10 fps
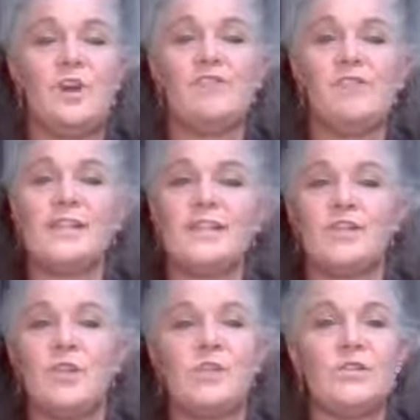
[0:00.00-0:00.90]
I find it
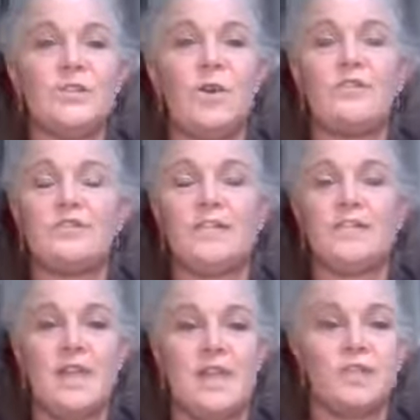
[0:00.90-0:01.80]
so soft
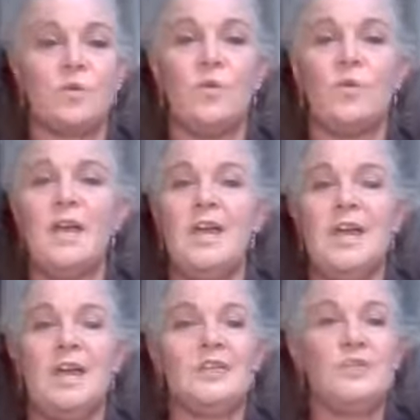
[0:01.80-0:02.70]
and gentle.
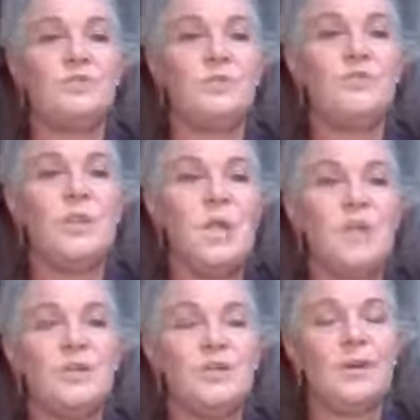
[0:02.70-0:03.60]
It's a real
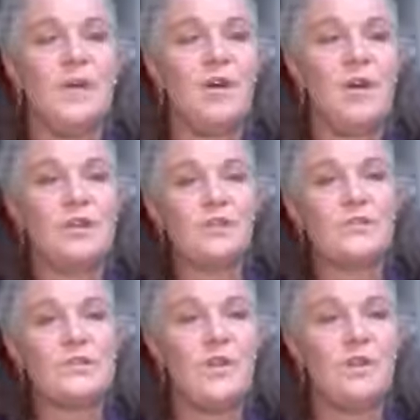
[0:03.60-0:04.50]
nurturing kind of
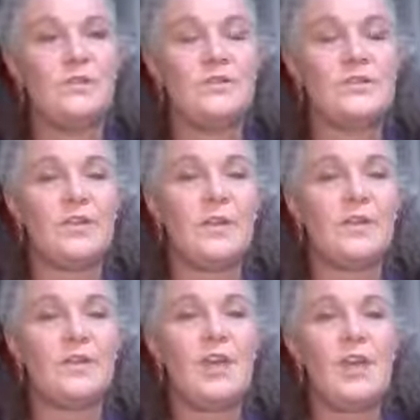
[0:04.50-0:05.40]
stone,
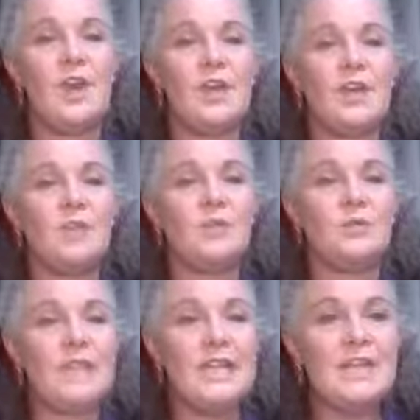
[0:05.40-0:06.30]
so I think you'll
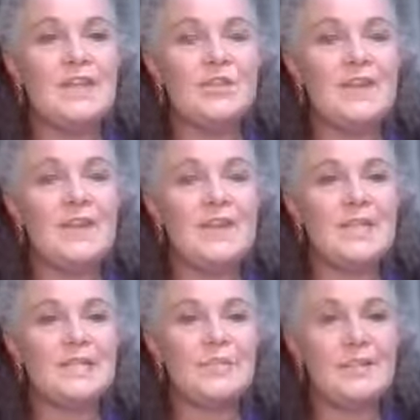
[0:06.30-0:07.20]
really enjoy the
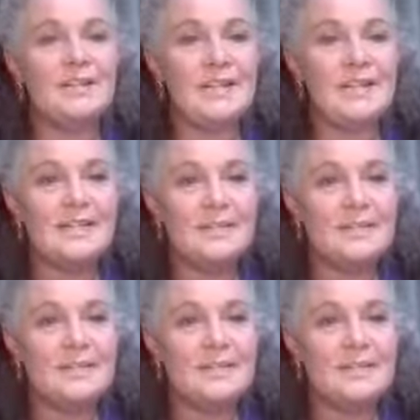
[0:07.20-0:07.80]
experience.